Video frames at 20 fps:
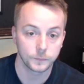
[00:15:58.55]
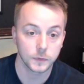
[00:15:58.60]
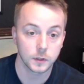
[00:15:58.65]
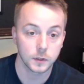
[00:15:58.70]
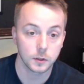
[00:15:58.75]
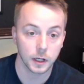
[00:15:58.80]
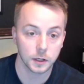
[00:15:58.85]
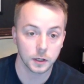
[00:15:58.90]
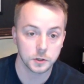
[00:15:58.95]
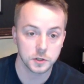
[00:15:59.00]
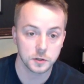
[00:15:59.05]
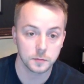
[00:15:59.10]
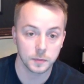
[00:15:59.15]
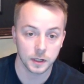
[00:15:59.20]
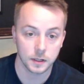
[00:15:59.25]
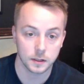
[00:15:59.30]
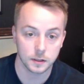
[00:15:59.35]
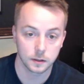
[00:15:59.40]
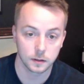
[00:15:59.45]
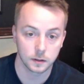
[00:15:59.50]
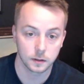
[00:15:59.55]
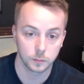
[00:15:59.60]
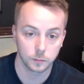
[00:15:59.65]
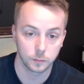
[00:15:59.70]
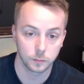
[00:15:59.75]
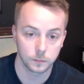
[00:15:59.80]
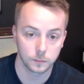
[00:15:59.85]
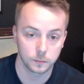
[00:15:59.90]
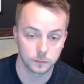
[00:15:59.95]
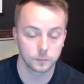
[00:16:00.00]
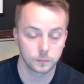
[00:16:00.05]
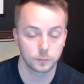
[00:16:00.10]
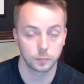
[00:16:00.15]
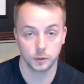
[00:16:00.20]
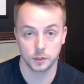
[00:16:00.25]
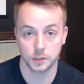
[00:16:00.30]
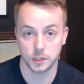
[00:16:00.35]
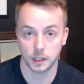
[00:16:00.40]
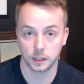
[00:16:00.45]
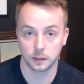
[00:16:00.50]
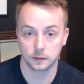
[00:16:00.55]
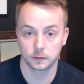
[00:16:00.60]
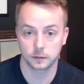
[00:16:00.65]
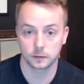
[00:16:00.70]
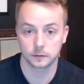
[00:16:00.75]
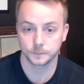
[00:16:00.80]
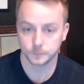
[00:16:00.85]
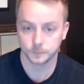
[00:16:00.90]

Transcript: you actually might project